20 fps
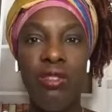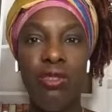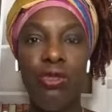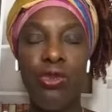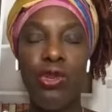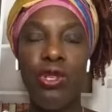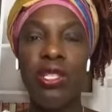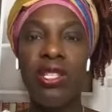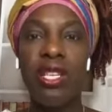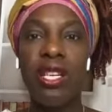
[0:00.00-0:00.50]

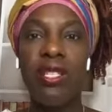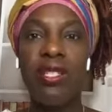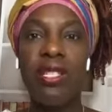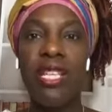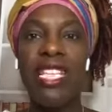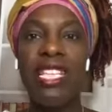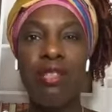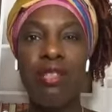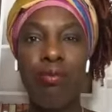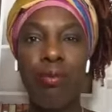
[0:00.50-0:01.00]
affords us
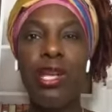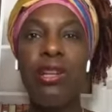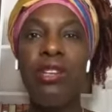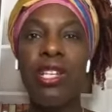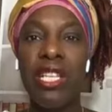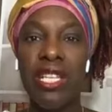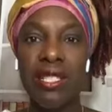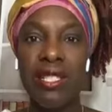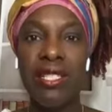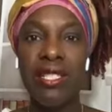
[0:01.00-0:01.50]

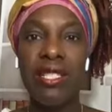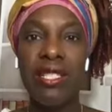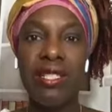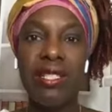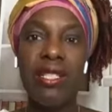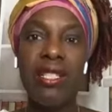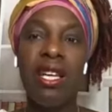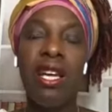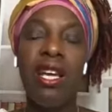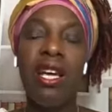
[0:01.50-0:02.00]

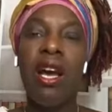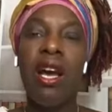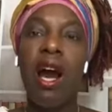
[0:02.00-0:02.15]
experiences.